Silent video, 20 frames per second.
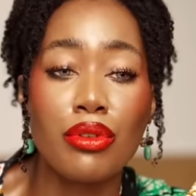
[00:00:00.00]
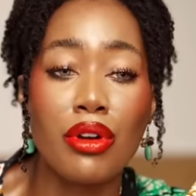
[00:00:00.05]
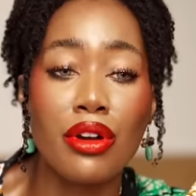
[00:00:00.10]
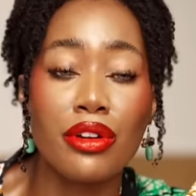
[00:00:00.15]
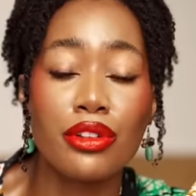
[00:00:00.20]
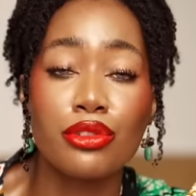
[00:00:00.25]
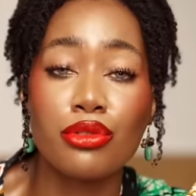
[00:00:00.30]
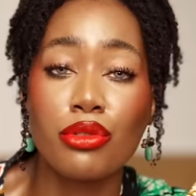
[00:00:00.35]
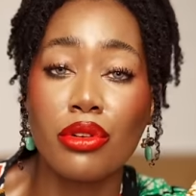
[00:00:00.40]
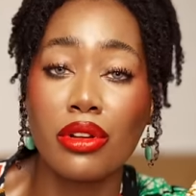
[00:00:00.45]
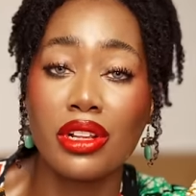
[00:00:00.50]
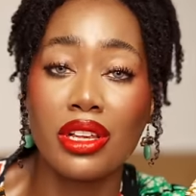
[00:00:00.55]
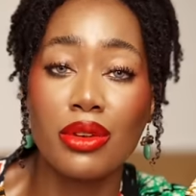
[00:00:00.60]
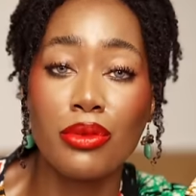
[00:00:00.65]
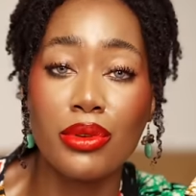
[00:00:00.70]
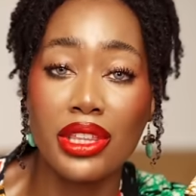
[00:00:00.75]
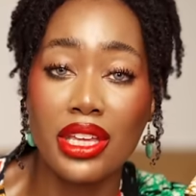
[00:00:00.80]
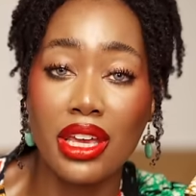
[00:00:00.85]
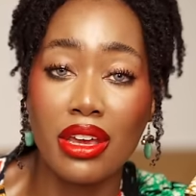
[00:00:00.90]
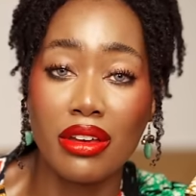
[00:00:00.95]
are struggling
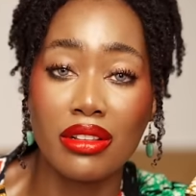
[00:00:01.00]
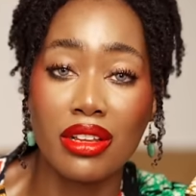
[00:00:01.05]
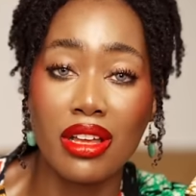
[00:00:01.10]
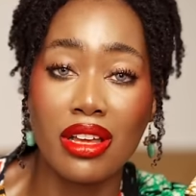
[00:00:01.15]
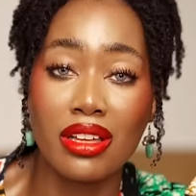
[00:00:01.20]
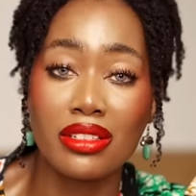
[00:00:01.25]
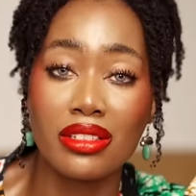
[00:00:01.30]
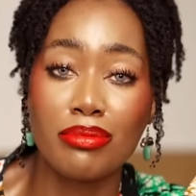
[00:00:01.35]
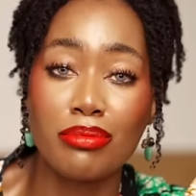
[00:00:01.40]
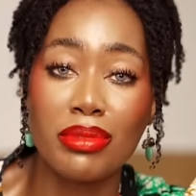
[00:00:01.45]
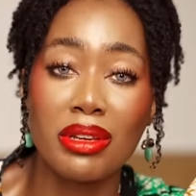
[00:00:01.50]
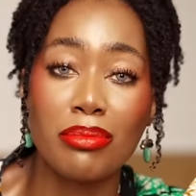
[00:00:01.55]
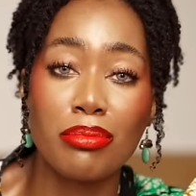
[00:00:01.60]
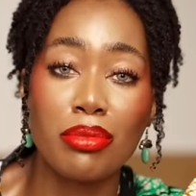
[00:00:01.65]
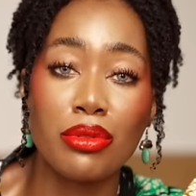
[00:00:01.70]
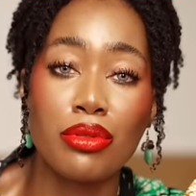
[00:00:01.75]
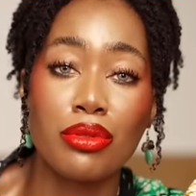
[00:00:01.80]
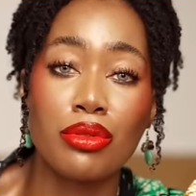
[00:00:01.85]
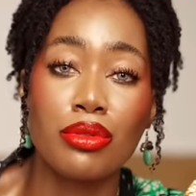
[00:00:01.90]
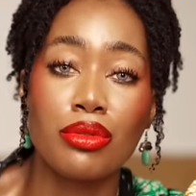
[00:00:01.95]
with hair loss,
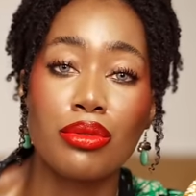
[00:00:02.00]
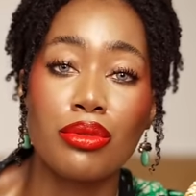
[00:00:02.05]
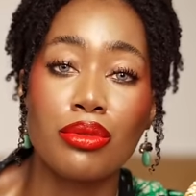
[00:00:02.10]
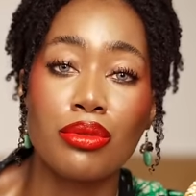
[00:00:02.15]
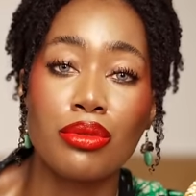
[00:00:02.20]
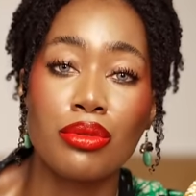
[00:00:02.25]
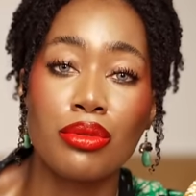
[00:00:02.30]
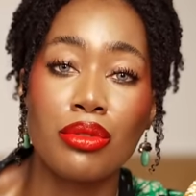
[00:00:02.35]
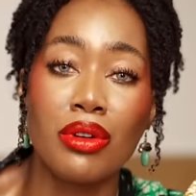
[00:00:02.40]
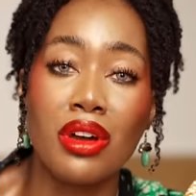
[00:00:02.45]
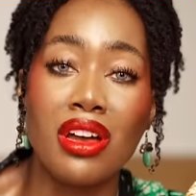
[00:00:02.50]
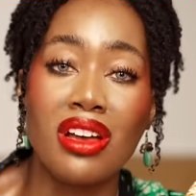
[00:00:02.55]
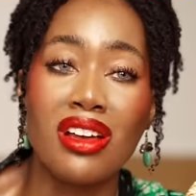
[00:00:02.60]
people who